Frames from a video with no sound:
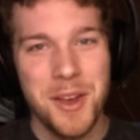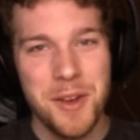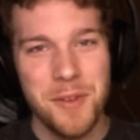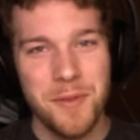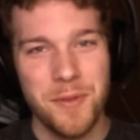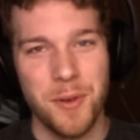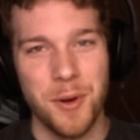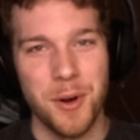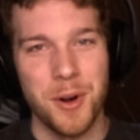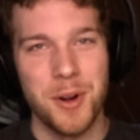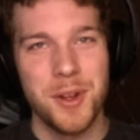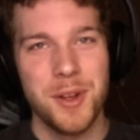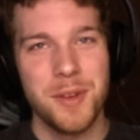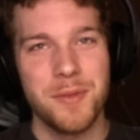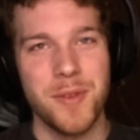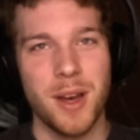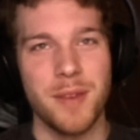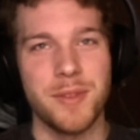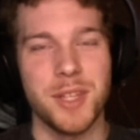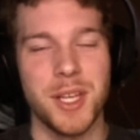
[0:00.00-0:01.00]
for
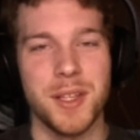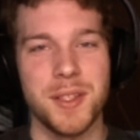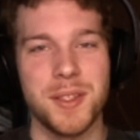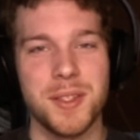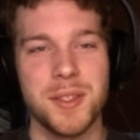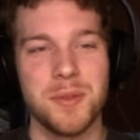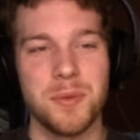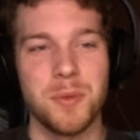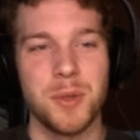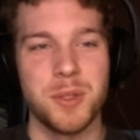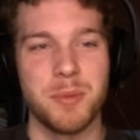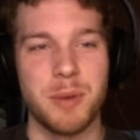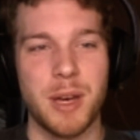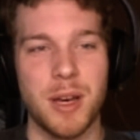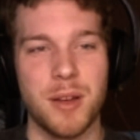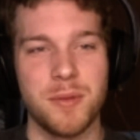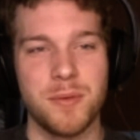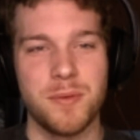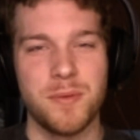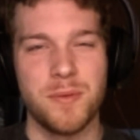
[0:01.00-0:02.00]
5 days was
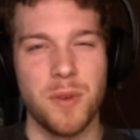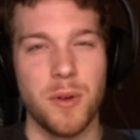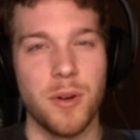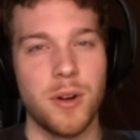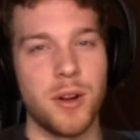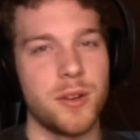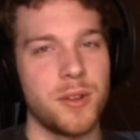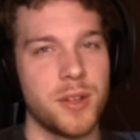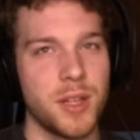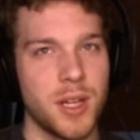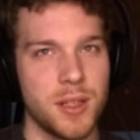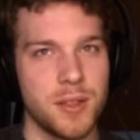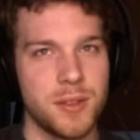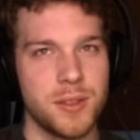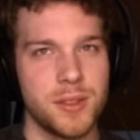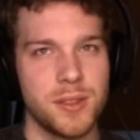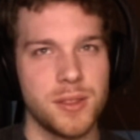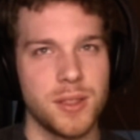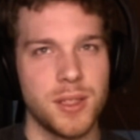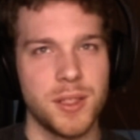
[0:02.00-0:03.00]
about
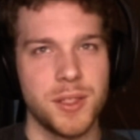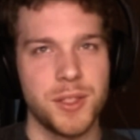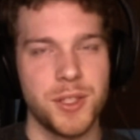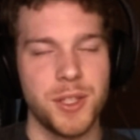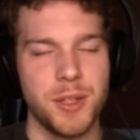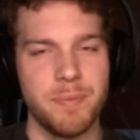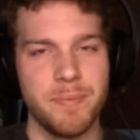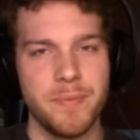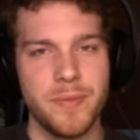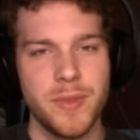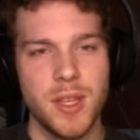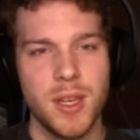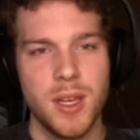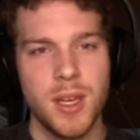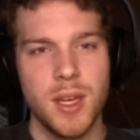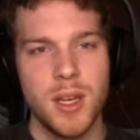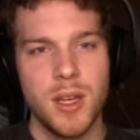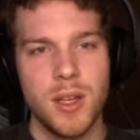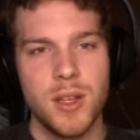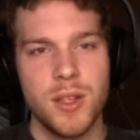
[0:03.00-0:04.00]
$400 on the cheap.
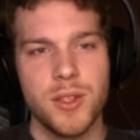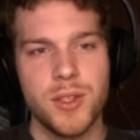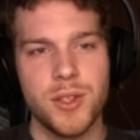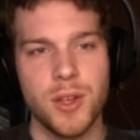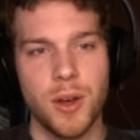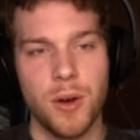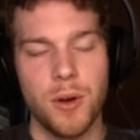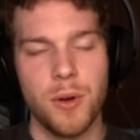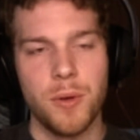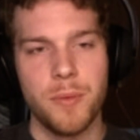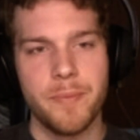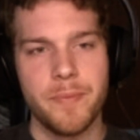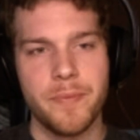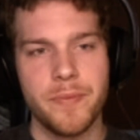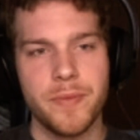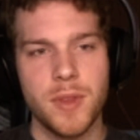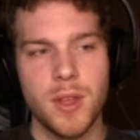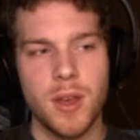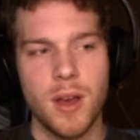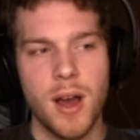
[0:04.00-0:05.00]
So
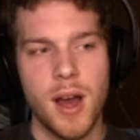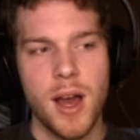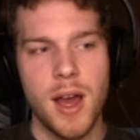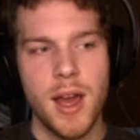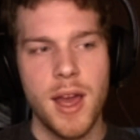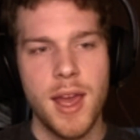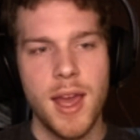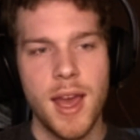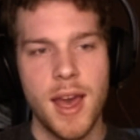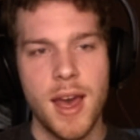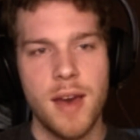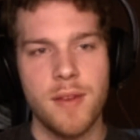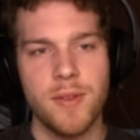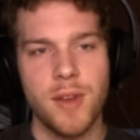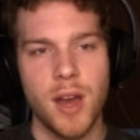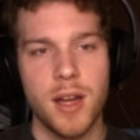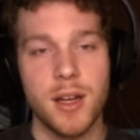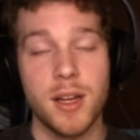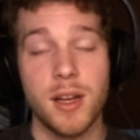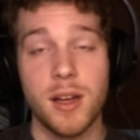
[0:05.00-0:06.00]
I have
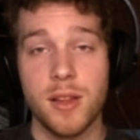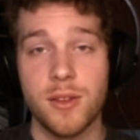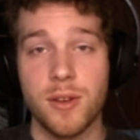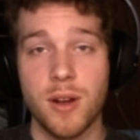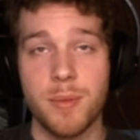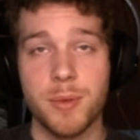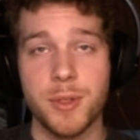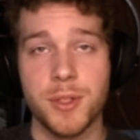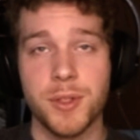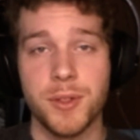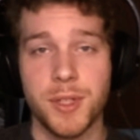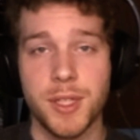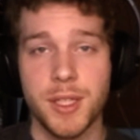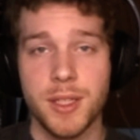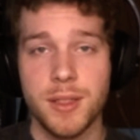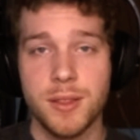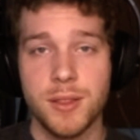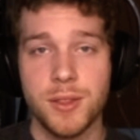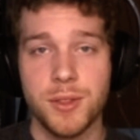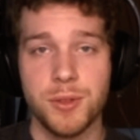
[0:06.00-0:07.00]
gotten another
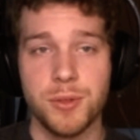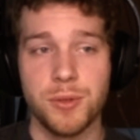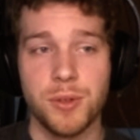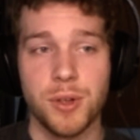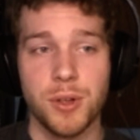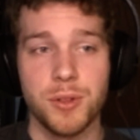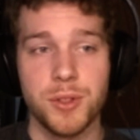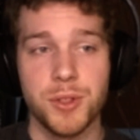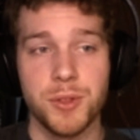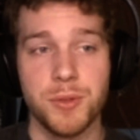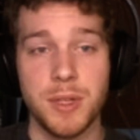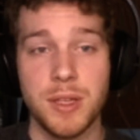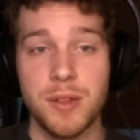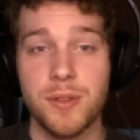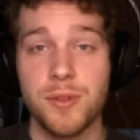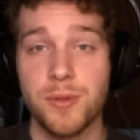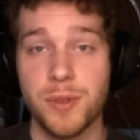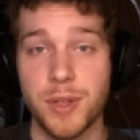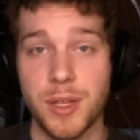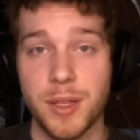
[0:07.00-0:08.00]
opportunity to go to
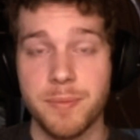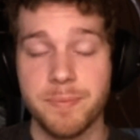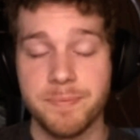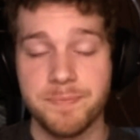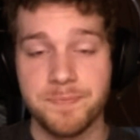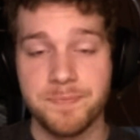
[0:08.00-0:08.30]
E3.